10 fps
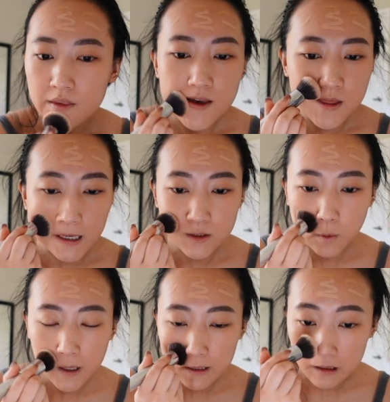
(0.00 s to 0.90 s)
And that's
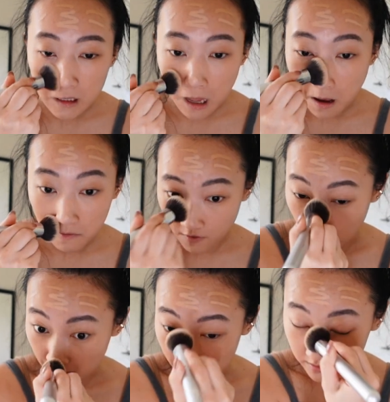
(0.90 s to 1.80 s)
what I love
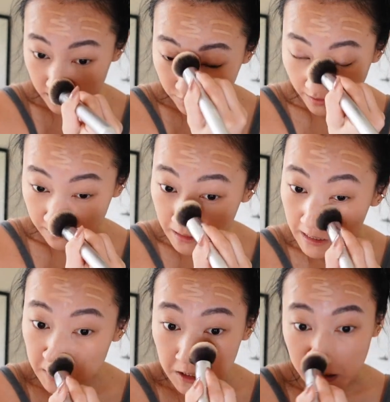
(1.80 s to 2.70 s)
about this
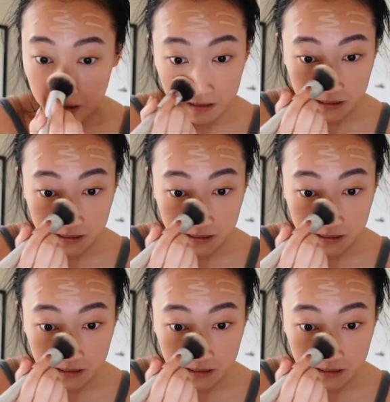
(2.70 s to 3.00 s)
foundation